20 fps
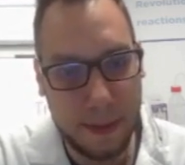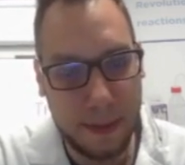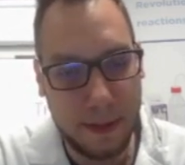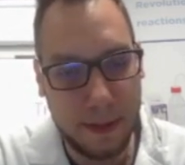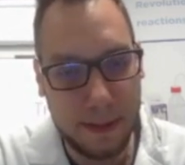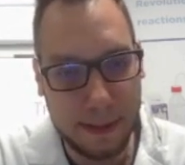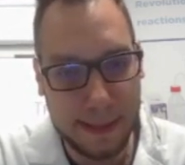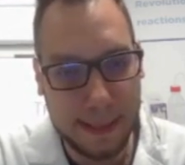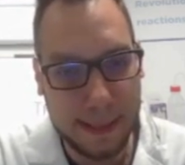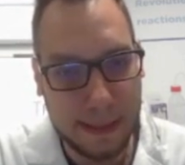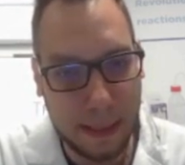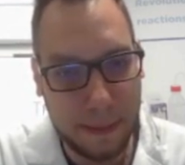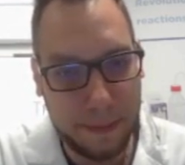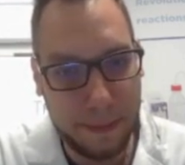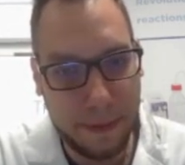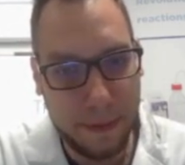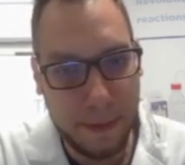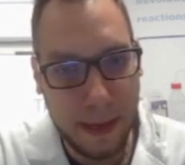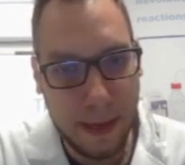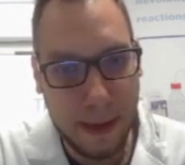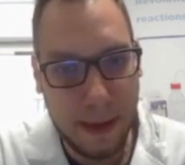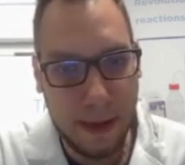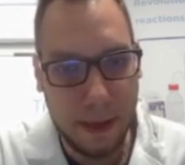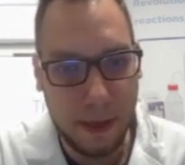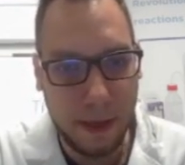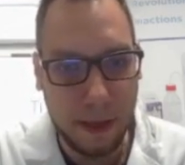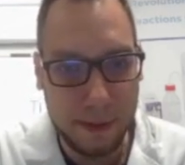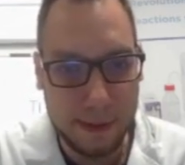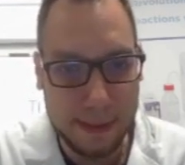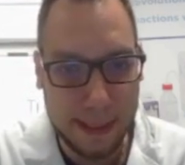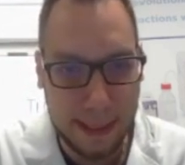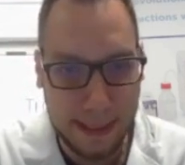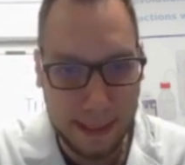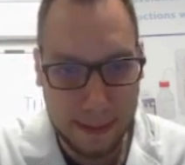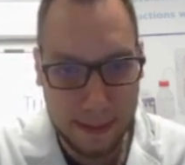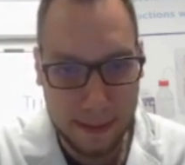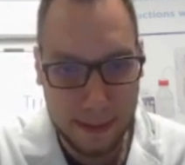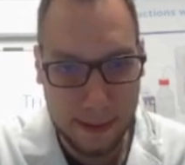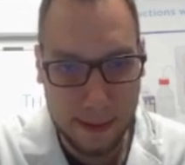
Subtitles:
setup using